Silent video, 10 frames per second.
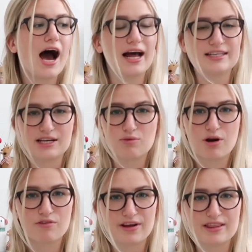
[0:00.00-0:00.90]
I didn't
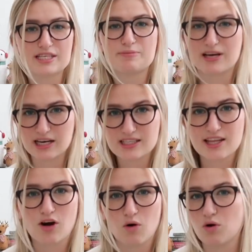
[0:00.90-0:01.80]
want to read this because of
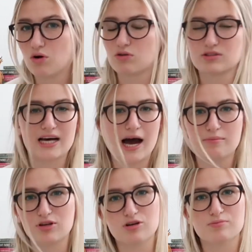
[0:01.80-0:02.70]
the whole
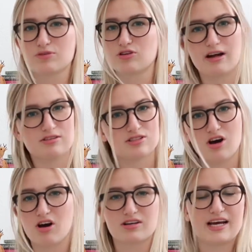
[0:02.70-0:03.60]
time loop,
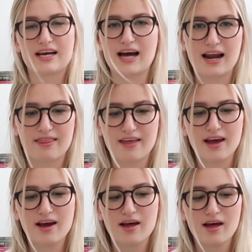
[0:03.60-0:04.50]
Groundhog Day kind of
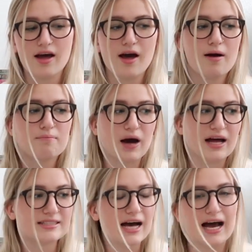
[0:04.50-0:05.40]
thing
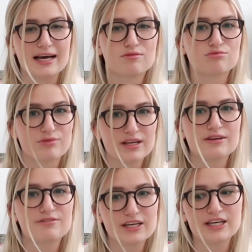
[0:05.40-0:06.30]
but I
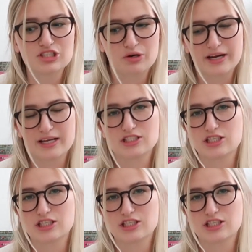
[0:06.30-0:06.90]
really, really enjoyed it.